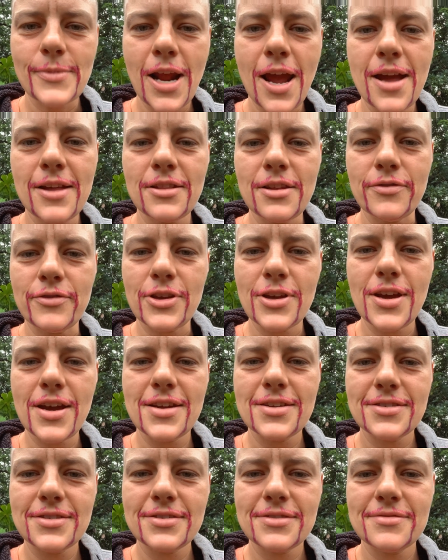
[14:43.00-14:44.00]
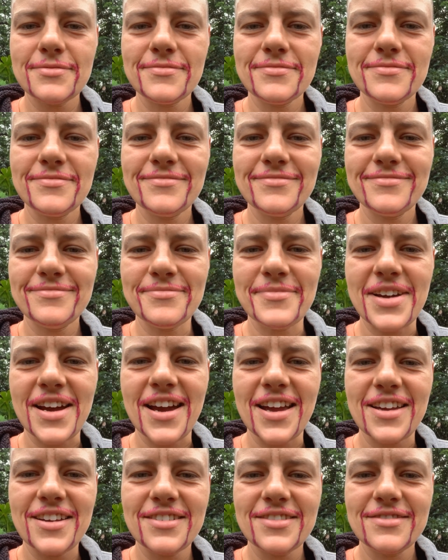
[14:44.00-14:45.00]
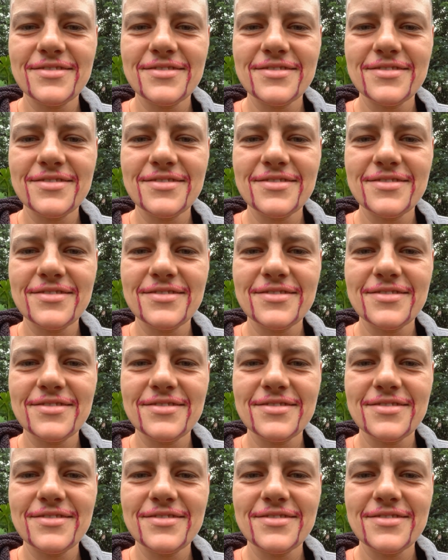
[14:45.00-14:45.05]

I love you guys. Bye.